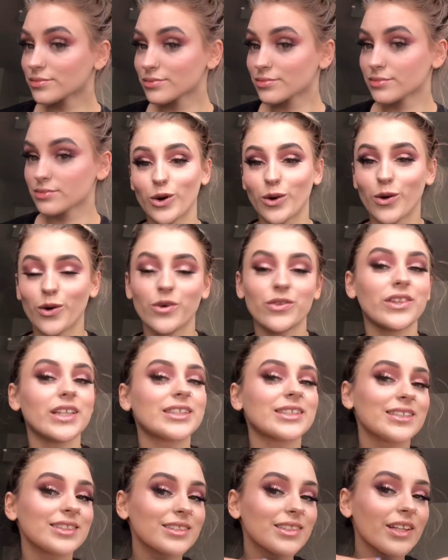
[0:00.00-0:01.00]
So this
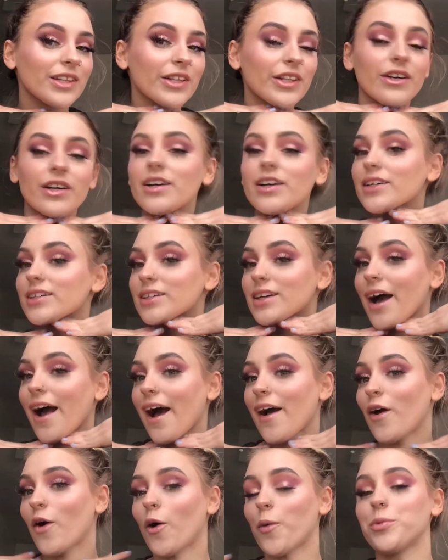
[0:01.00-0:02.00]
is the look. I
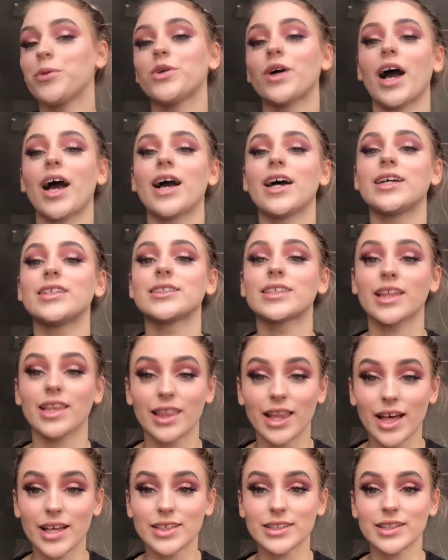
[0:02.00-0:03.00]
hope you guys
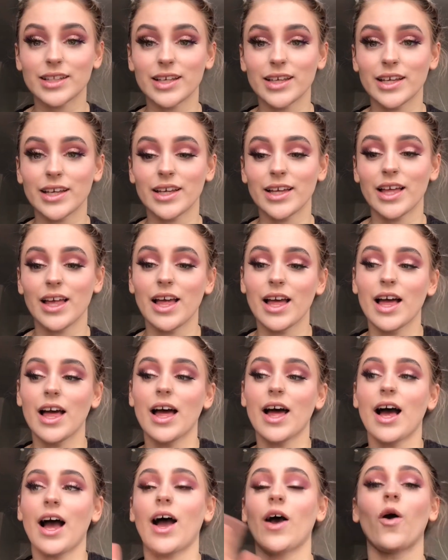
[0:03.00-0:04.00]
liked it.
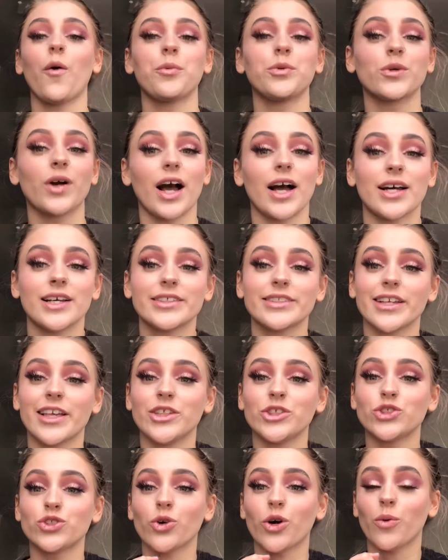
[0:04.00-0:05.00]
I hope you guys
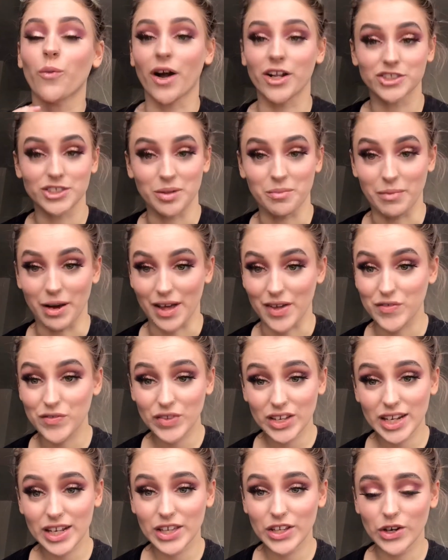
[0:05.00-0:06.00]
enjoy watching my
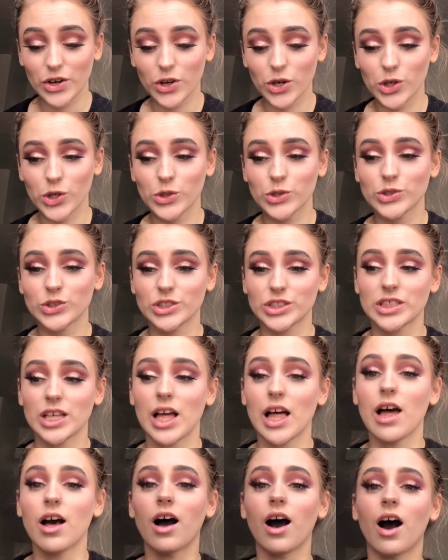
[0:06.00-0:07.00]
videos.
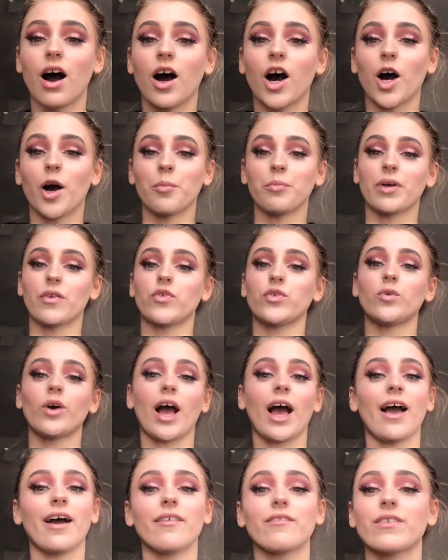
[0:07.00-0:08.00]
If you
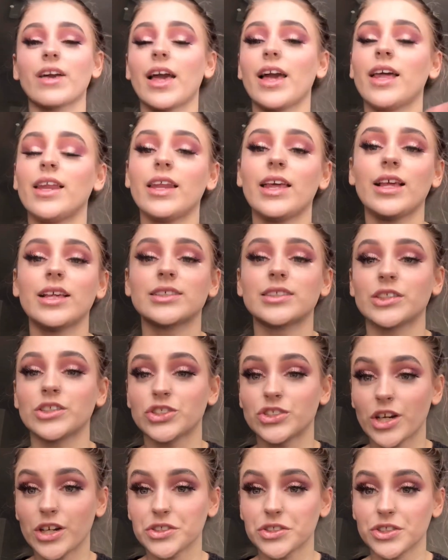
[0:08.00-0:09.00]
have any
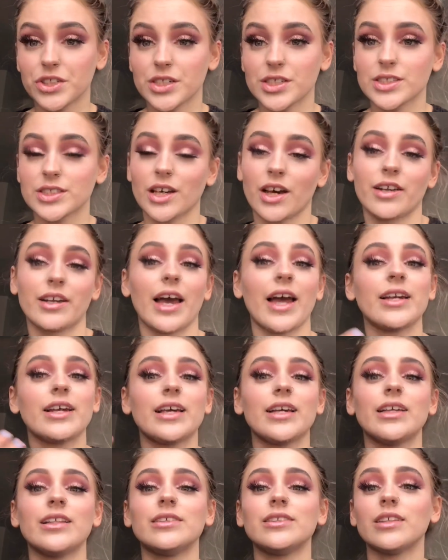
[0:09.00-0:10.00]
suggestions on
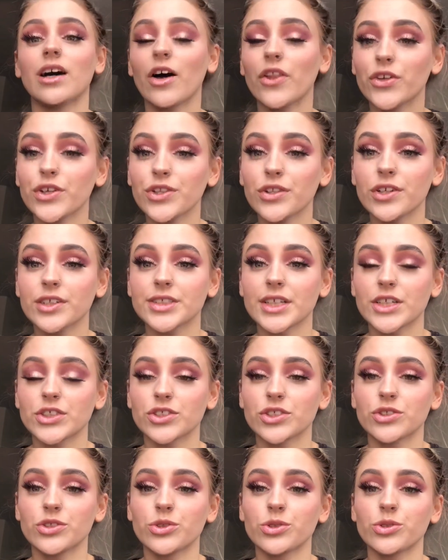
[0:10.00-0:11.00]
any other looks I
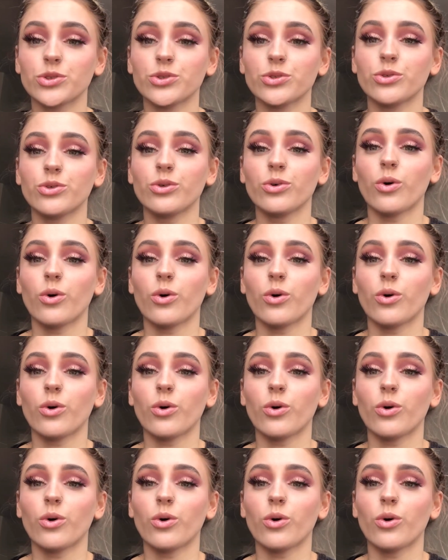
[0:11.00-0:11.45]
should do,